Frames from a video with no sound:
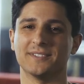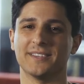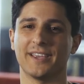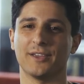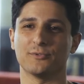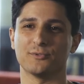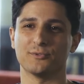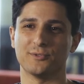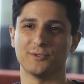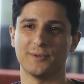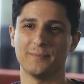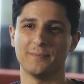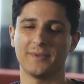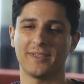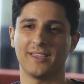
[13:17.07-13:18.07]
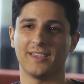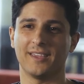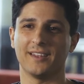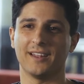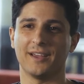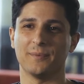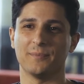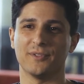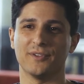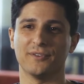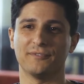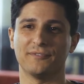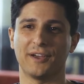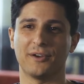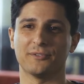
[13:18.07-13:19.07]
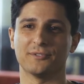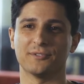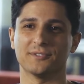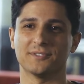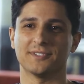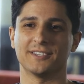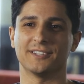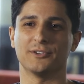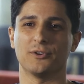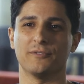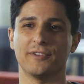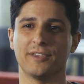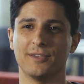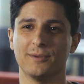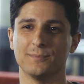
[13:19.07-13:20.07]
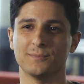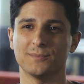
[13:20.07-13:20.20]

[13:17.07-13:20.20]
is a guy that started the company when he was 28. Look what he's